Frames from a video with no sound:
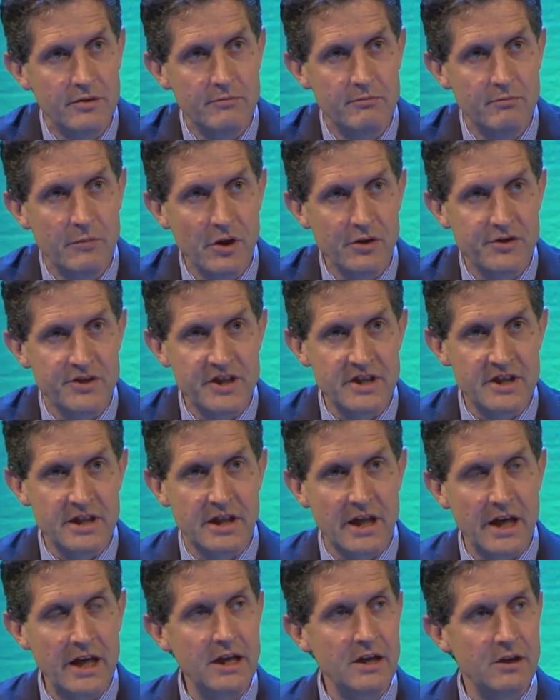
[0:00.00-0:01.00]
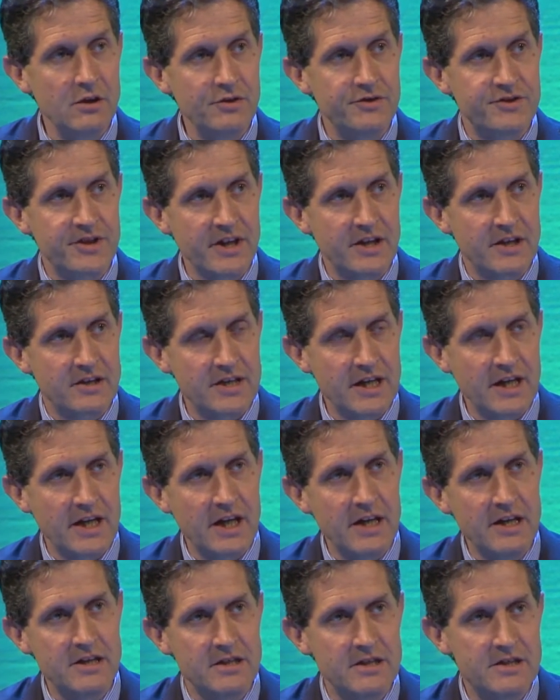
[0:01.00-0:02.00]
multi-decadal,
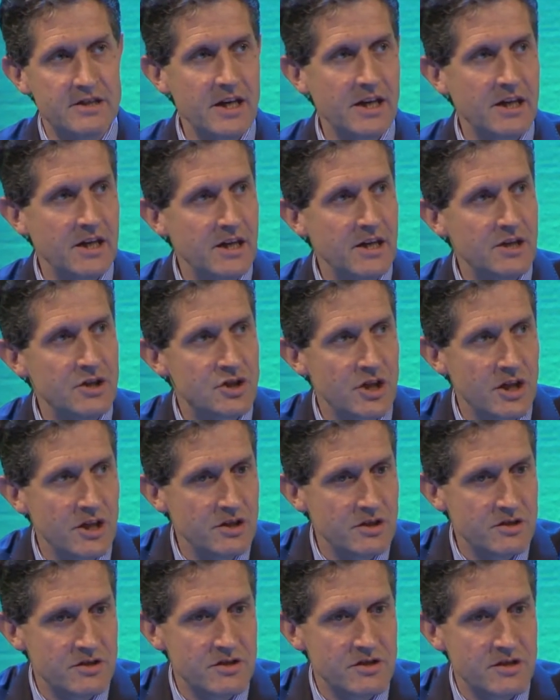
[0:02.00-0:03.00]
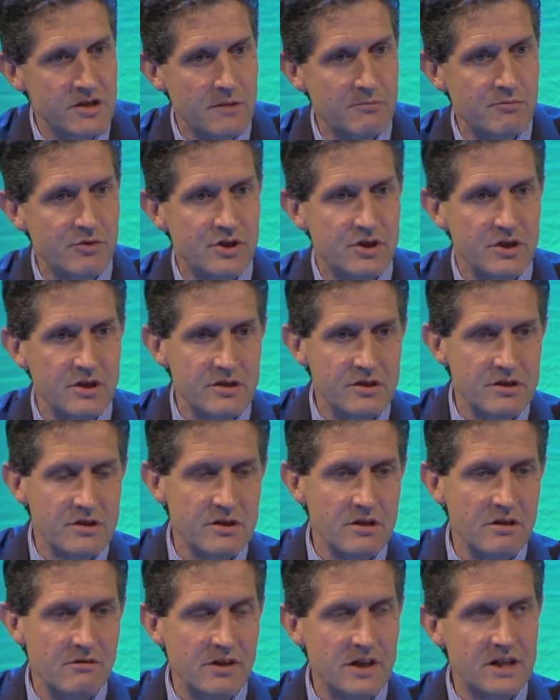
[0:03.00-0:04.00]
decade-to-decade changes in
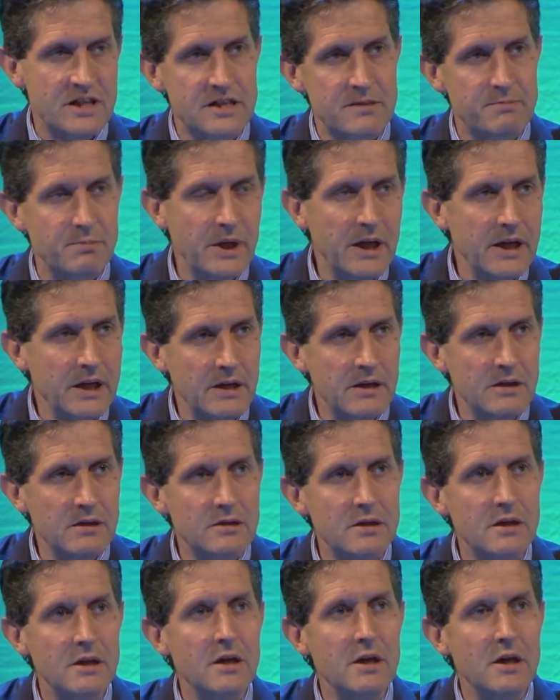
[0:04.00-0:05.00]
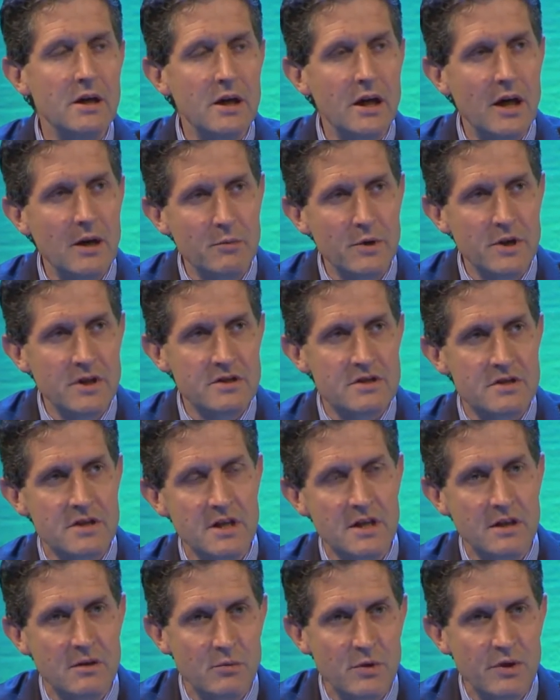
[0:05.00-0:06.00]
temperatures are explained, and we can
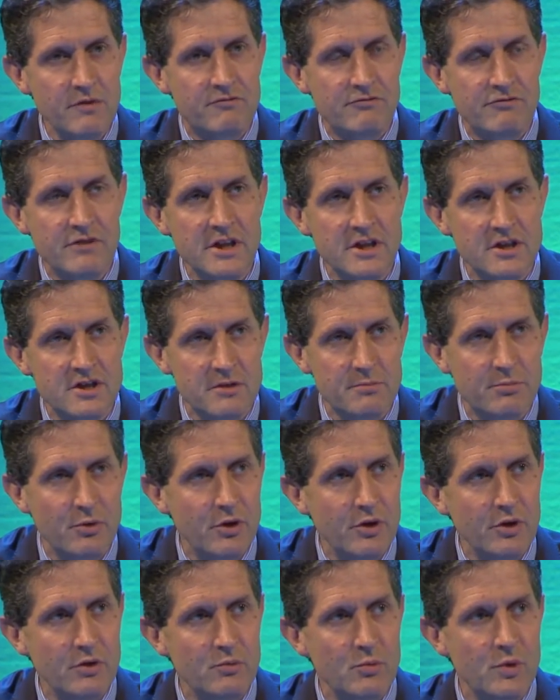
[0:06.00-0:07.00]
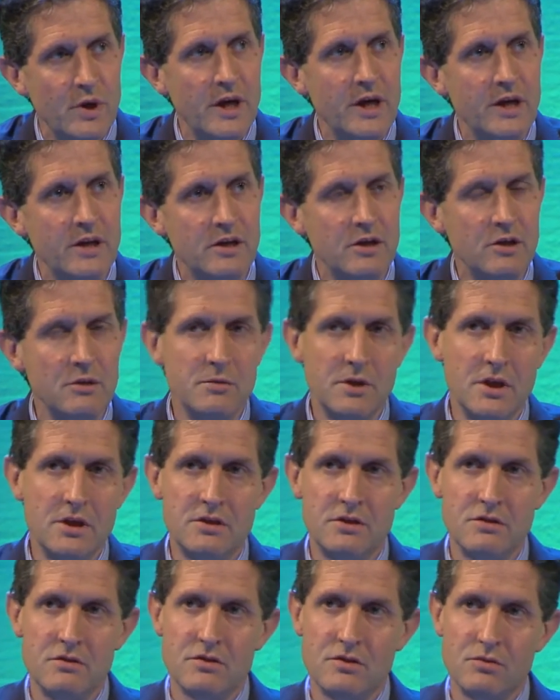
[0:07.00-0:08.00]
see that we've reached a point where
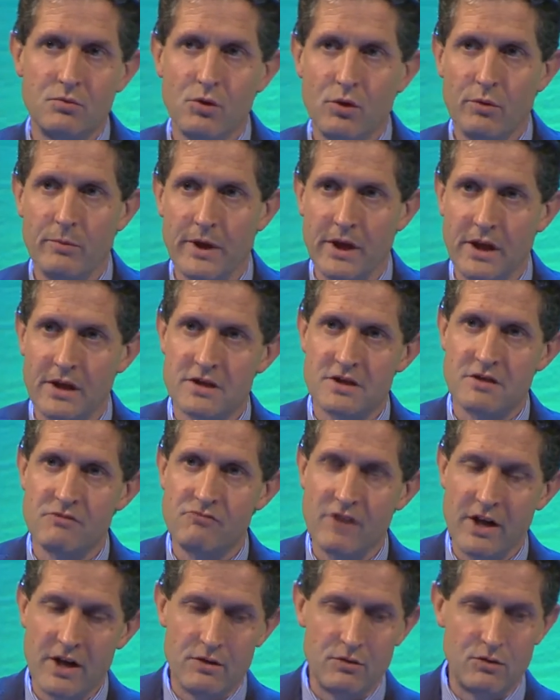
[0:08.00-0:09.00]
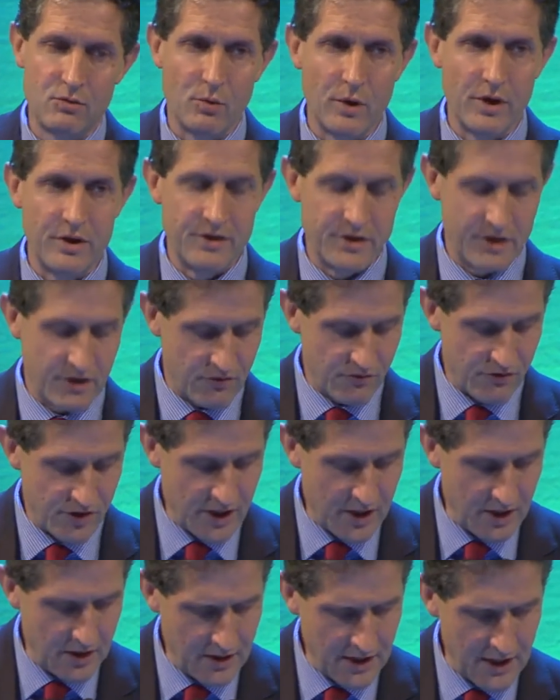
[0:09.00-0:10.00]
human-induced warming is around 1
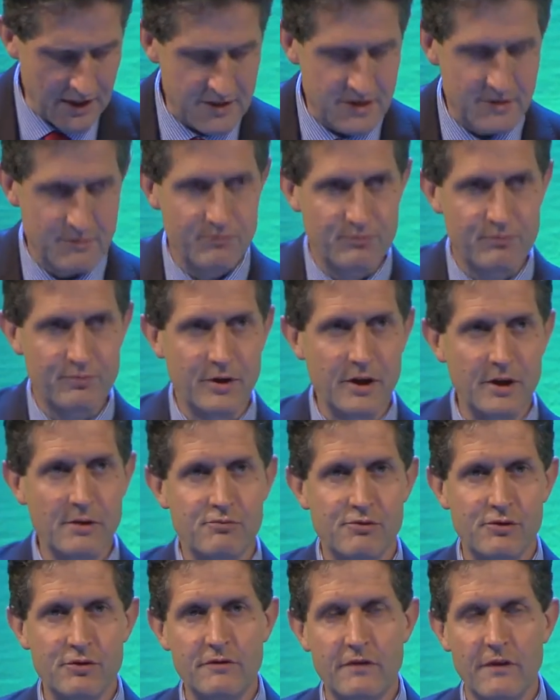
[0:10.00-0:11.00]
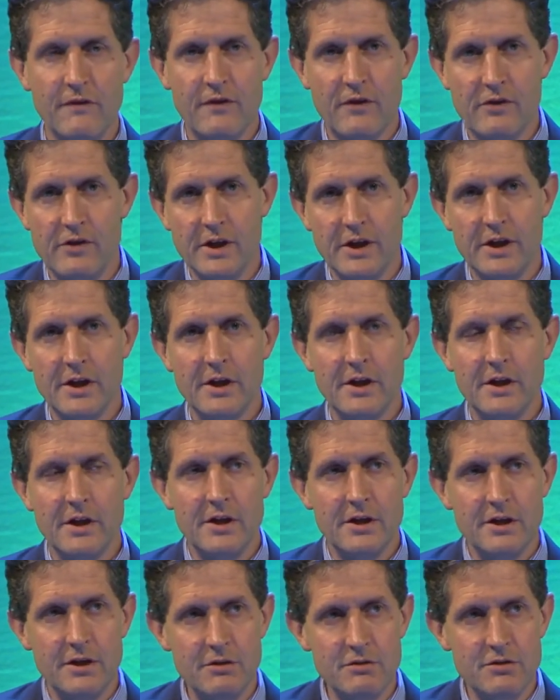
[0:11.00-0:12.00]
degree, and that's going to prove a very
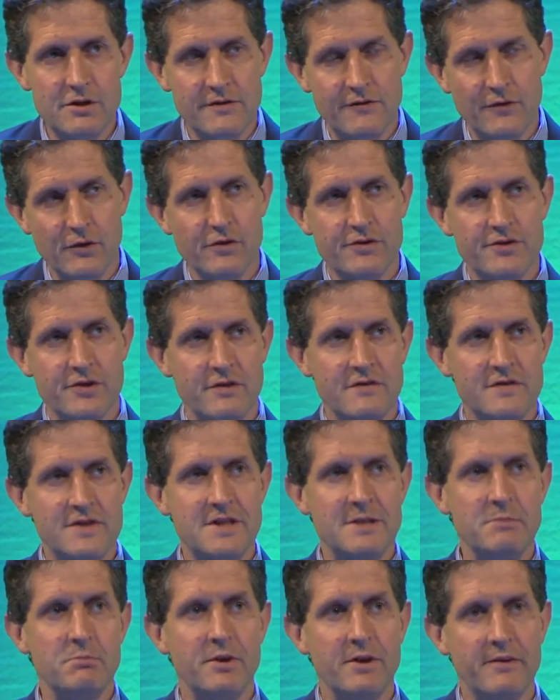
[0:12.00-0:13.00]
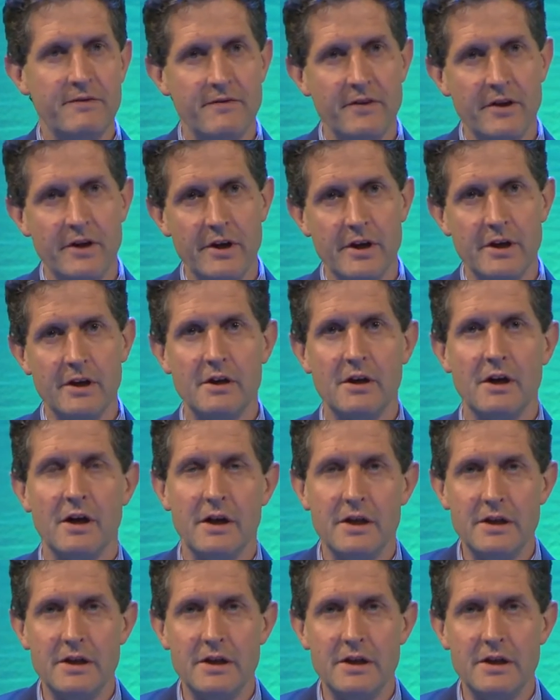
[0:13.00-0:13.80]
useful sort of simplifying